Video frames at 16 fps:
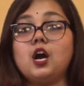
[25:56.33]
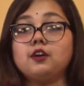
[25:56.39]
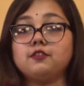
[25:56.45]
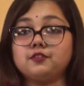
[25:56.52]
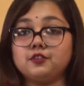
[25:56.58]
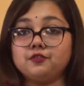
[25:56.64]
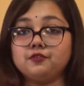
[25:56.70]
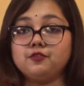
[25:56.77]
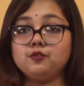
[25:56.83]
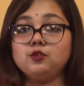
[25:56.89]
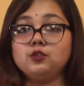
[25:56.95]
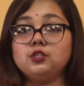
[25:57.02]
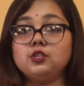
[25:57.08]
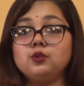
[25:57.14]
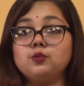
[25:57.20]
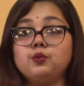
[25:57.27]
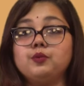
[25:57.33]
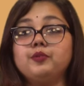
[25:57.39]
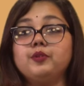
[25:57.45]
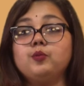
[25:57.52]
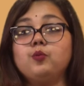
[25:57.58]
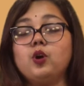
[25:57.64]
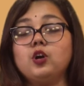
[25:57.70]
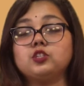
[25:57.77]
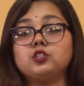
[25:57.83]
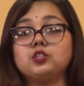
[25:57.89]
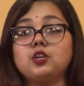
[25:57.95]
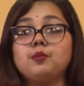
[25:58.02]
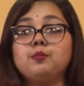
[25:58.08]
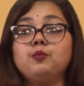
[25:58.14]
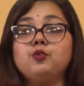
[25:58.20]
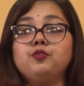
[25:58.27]
After food, we will watch
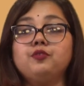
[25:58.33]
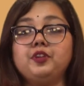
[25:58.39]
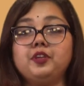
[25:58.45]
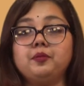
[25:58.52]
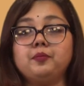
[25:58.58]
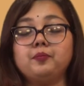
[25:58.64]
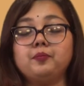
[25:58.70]
a movie.